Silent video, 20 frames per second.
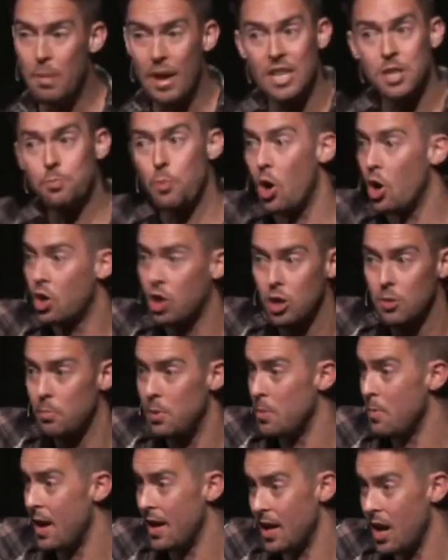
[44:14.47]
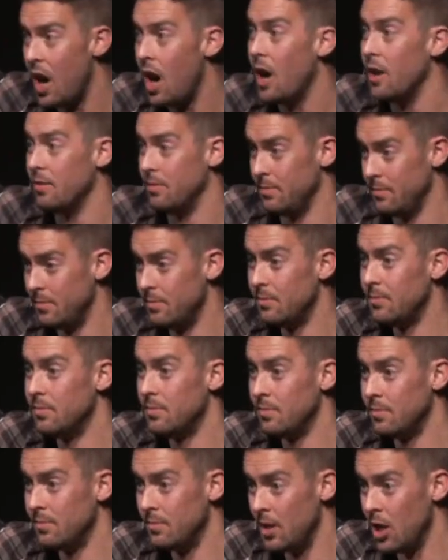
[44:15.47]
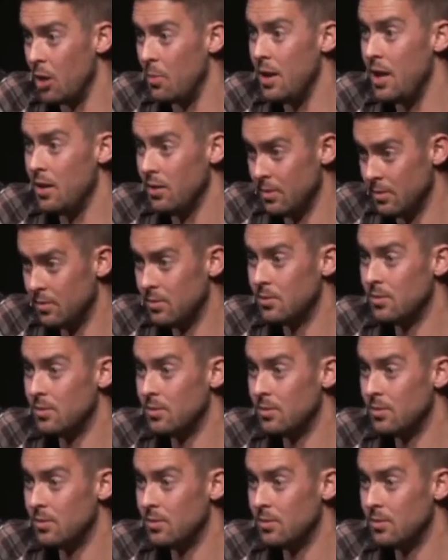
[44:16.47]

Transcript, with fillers: baseball couldn't be my God. Hear me?